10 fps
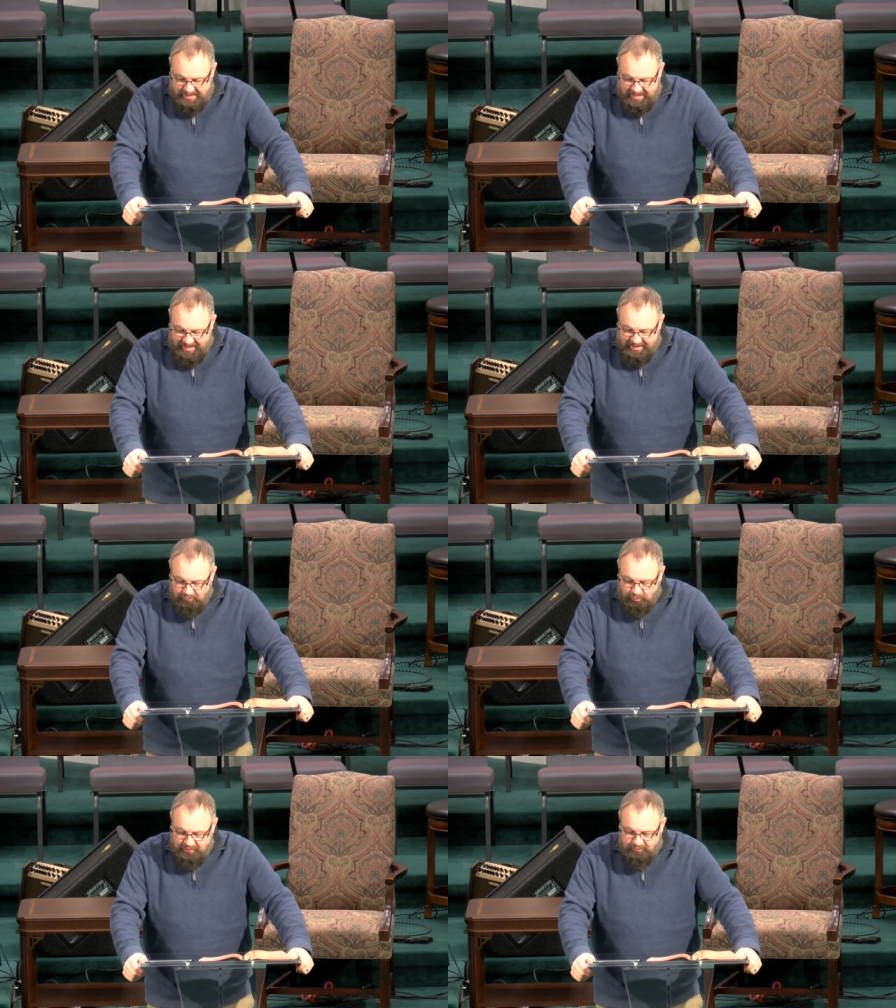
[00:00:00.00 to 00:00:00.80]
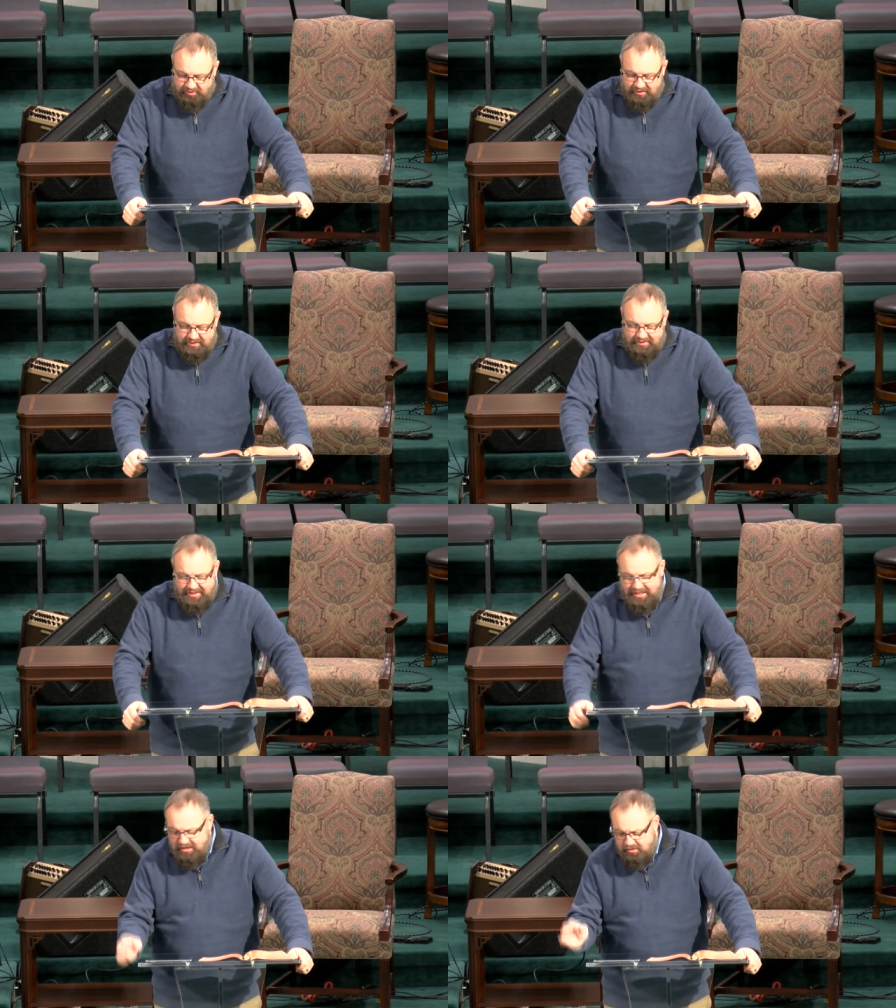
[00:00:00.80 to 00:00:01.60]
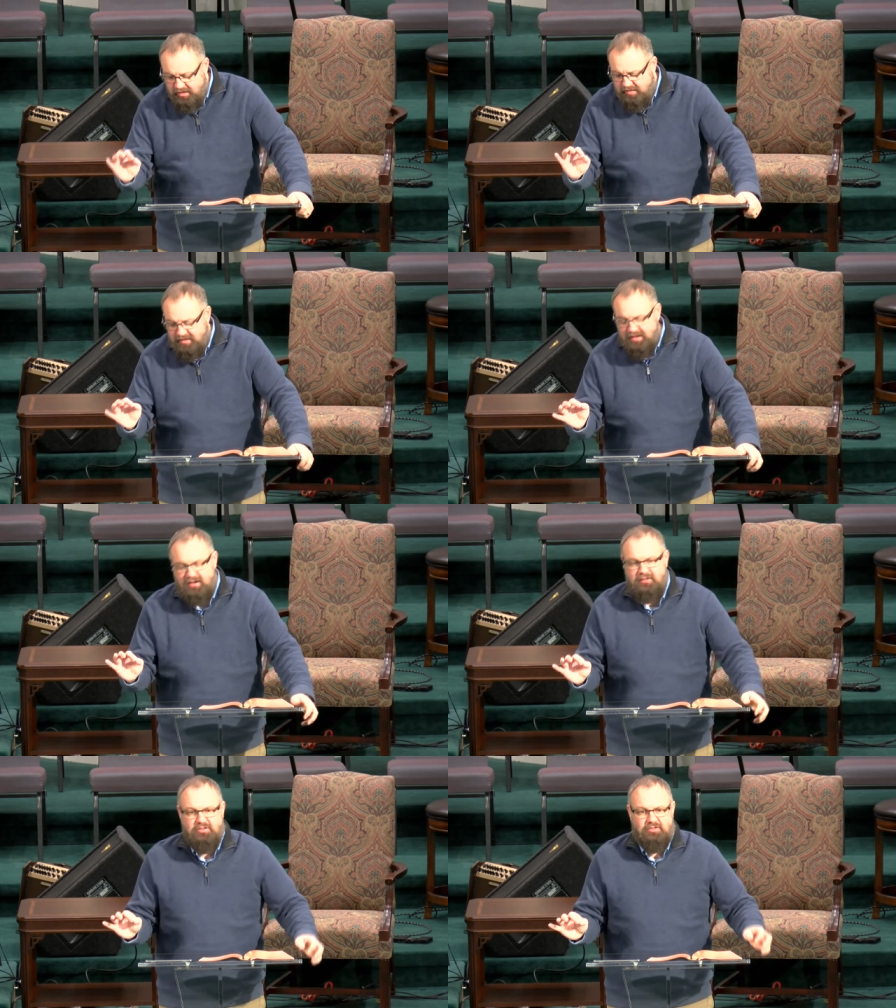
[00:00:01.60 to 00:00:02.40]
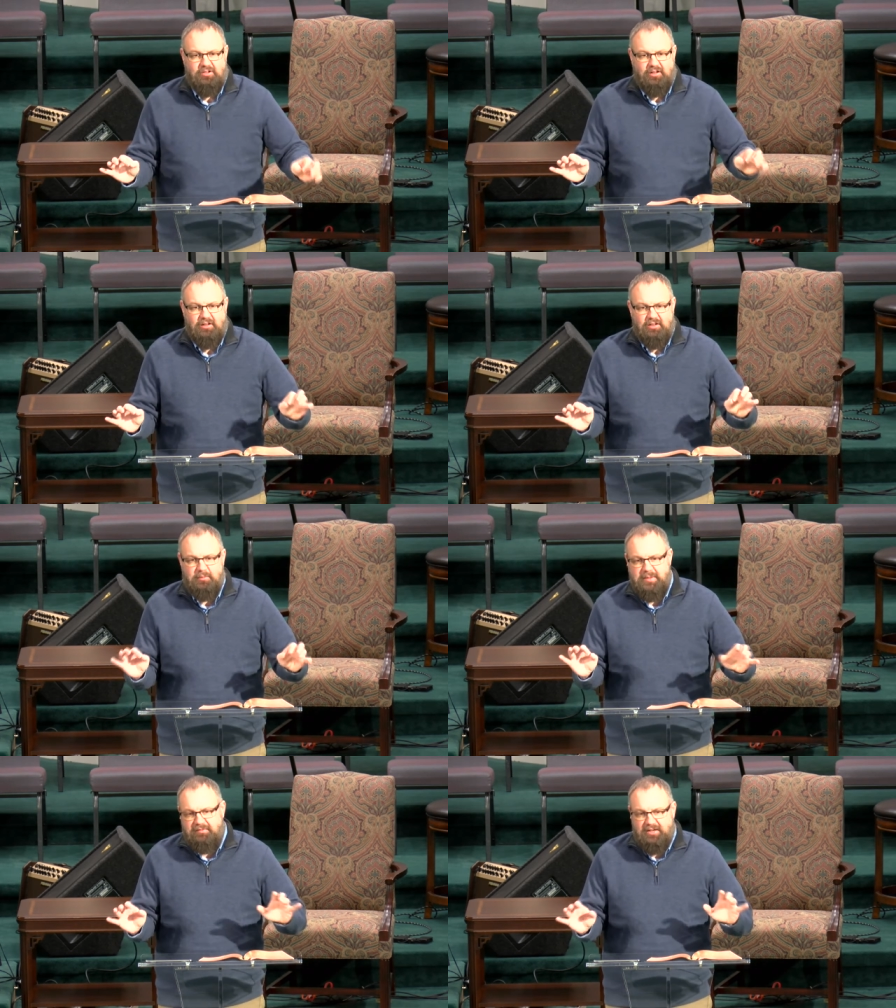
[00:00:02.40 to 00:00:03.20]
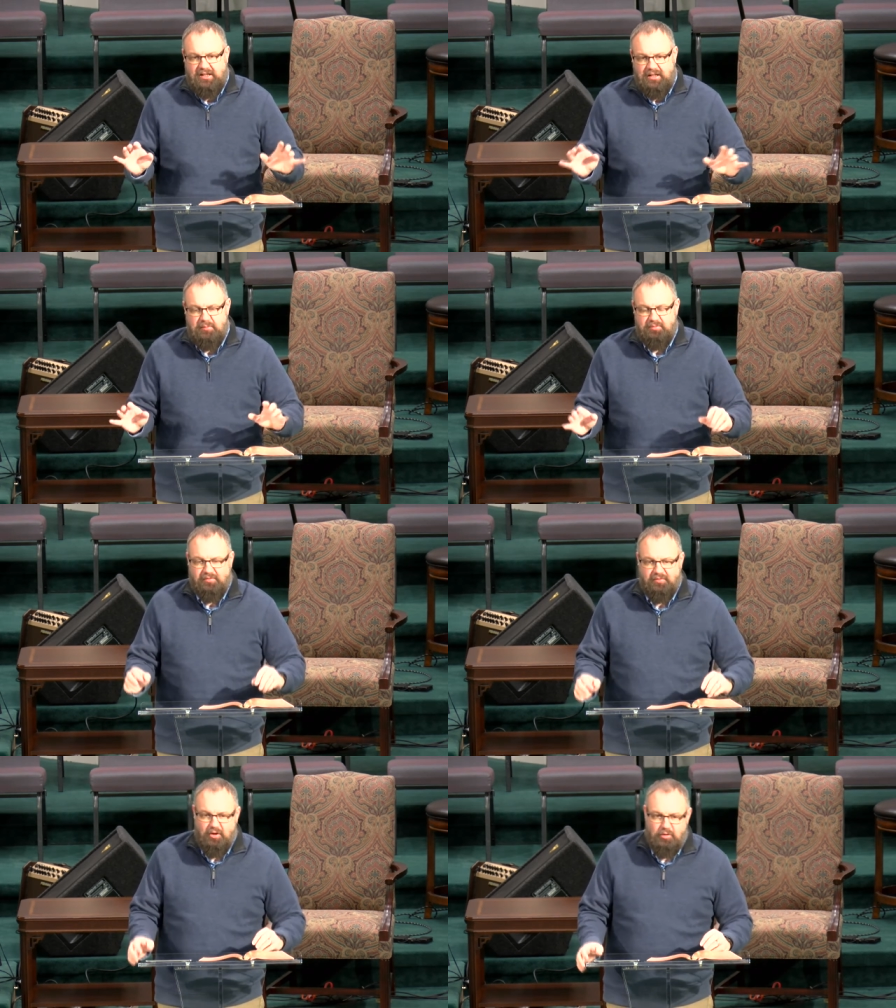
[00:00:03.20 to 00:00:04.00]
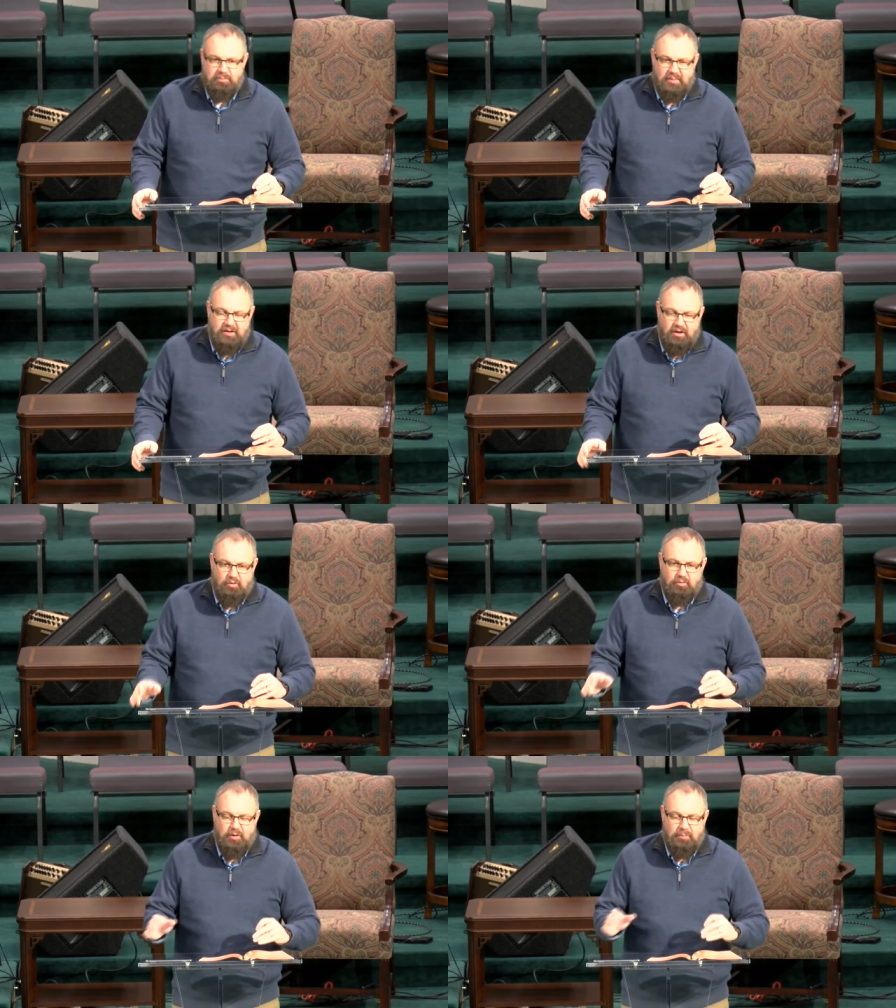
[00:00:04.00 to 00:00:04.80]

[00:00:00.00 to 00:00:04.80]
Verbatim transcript: And we've seen here and there just a little bit of a glimpse of hope, but no real